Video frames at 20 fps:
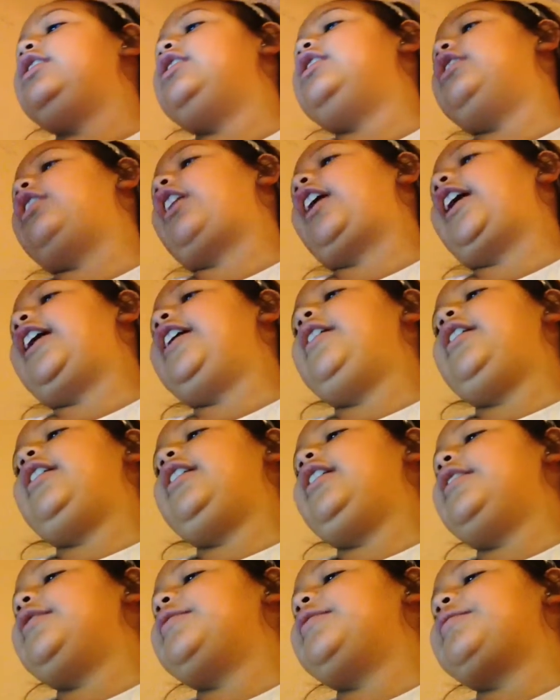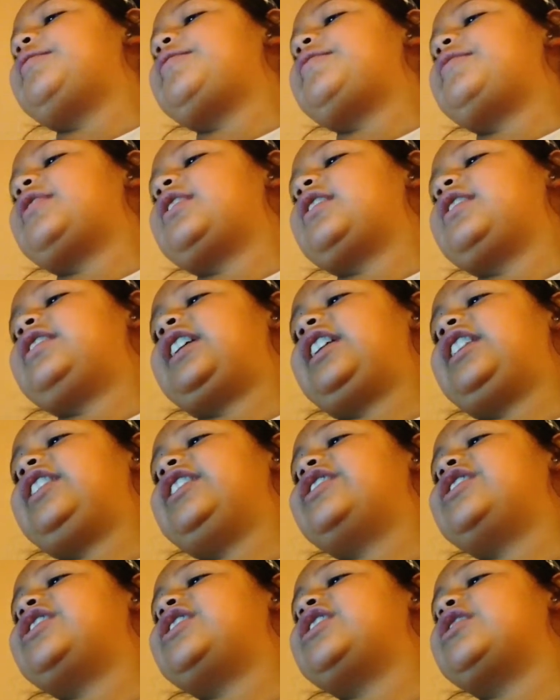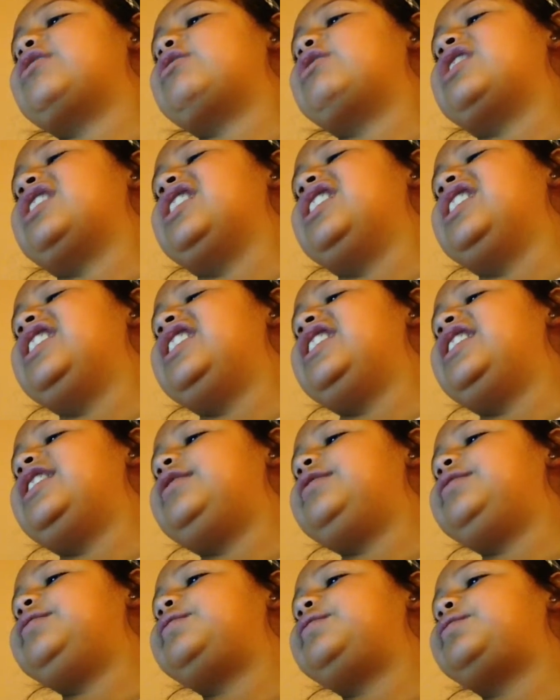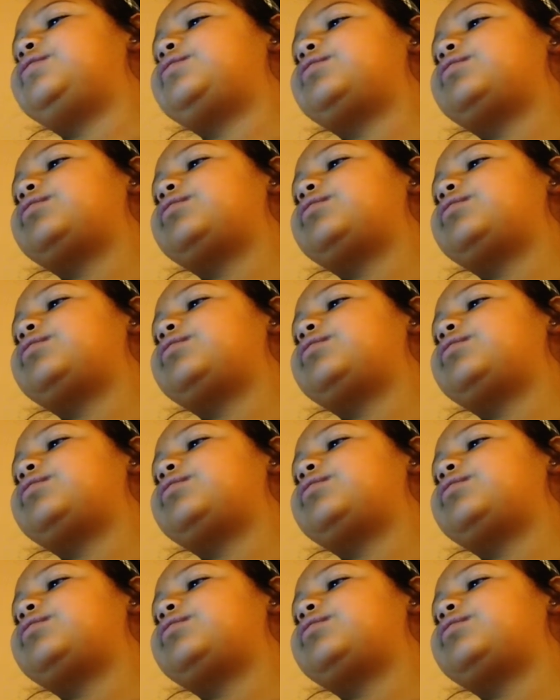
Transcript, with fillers: Okay? And that looks subscribe. so good.